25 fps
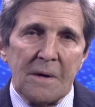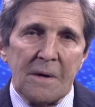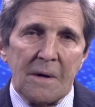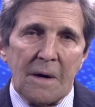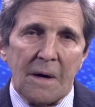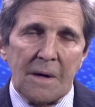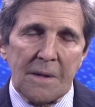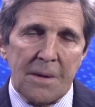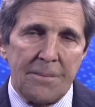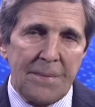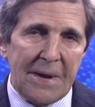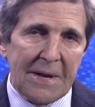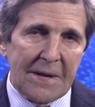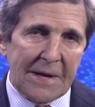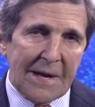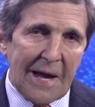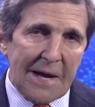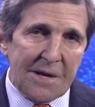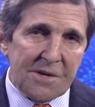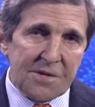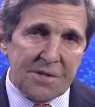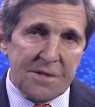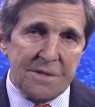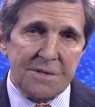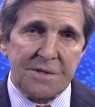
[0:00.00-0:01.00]
On the
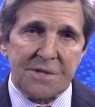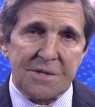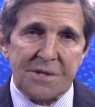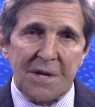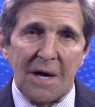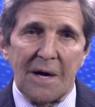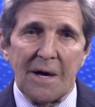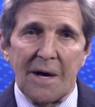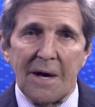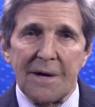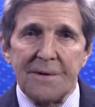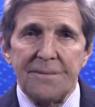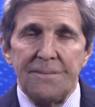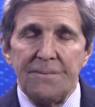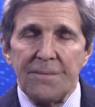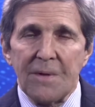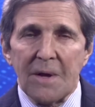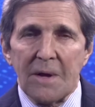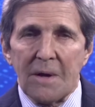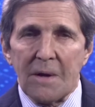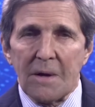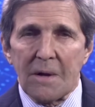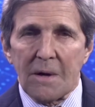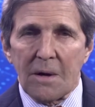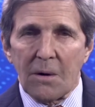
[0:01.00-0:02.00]
mitigation side,
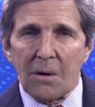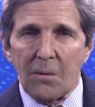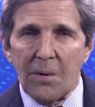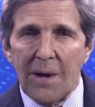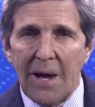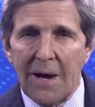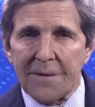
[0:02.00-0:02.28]
we